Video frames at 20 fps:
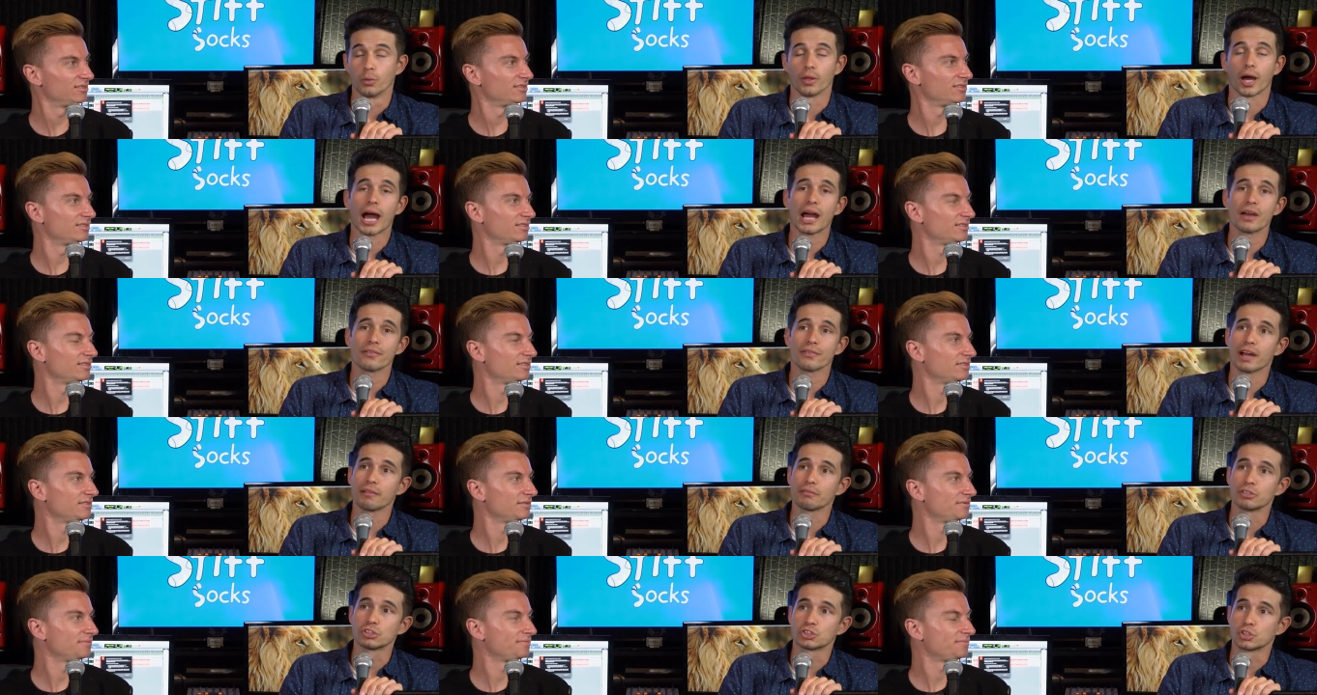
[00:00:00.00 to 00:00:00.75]
Speaker 1: high
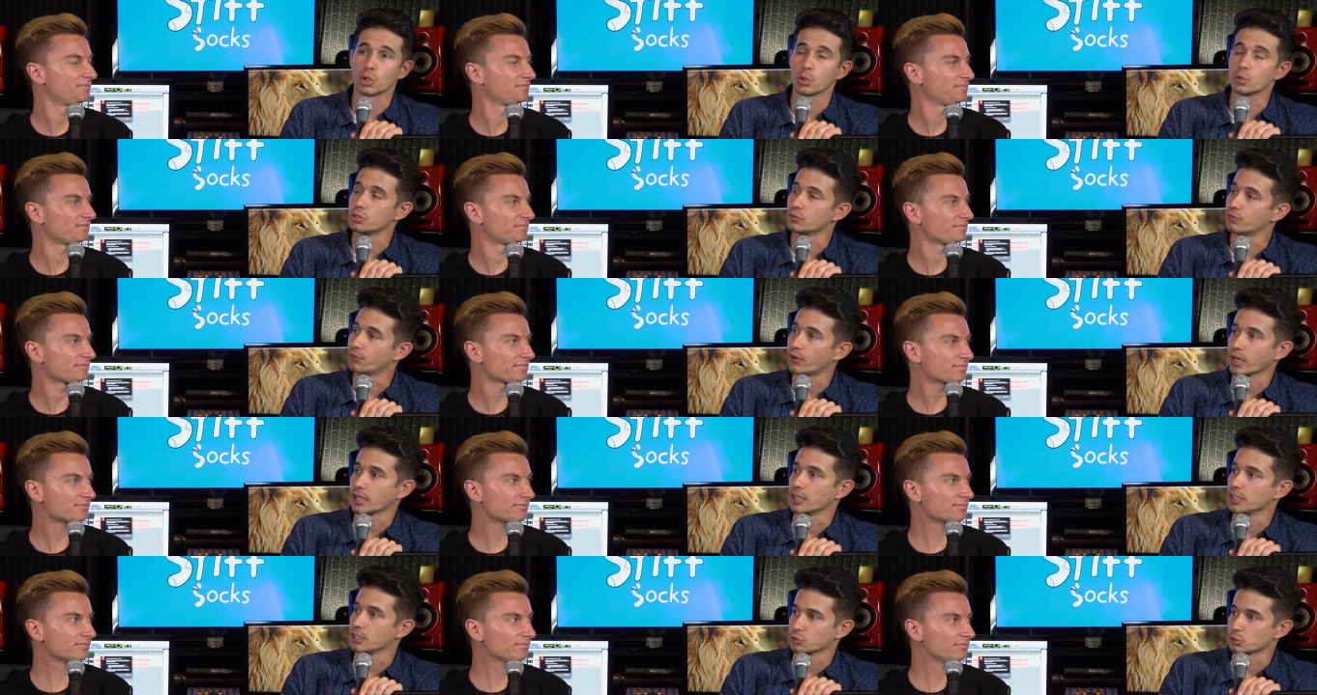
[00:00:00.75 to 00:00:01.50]
five is so
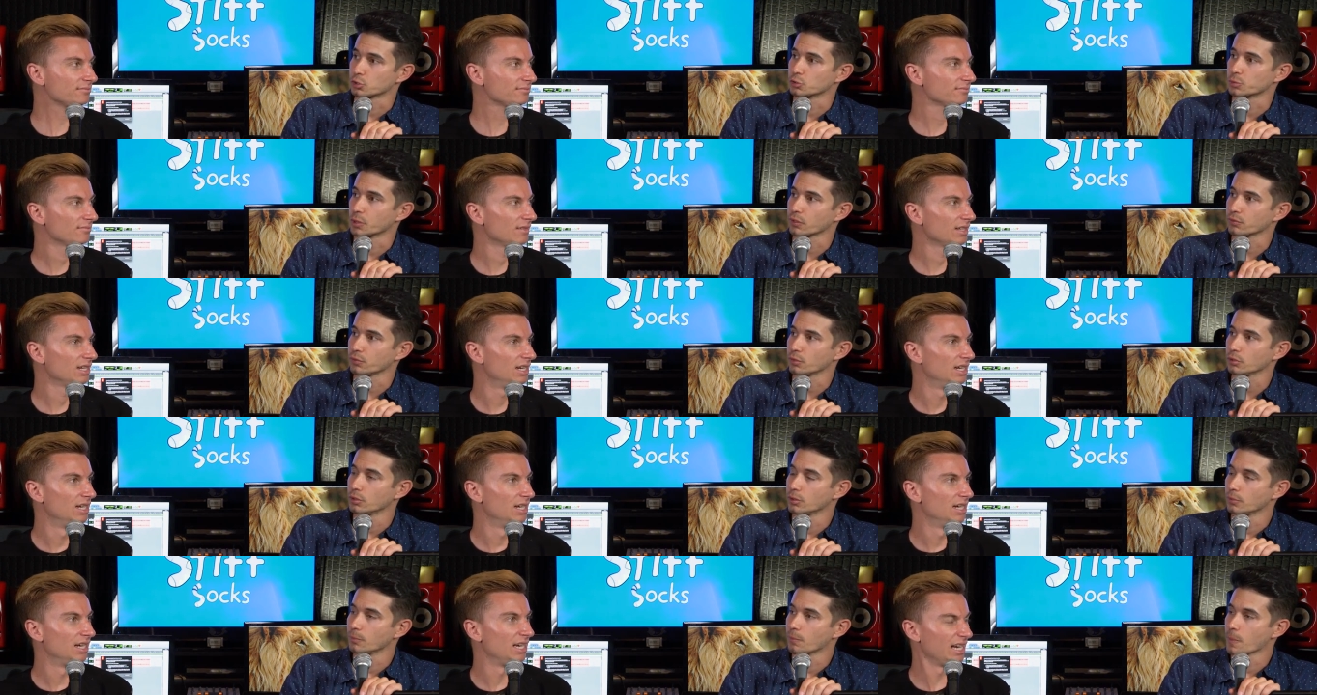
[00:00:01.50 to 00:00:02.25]
fucking disrespectful.
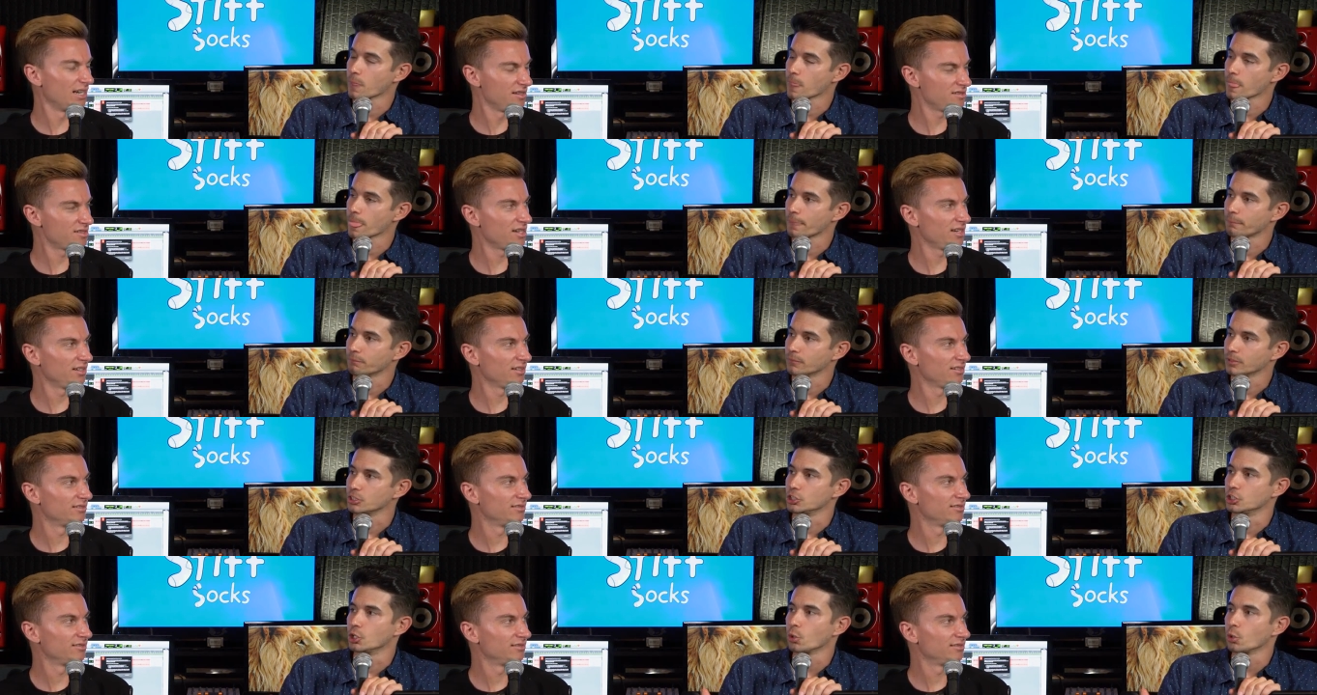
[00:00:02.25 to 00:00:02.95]
Is it? You know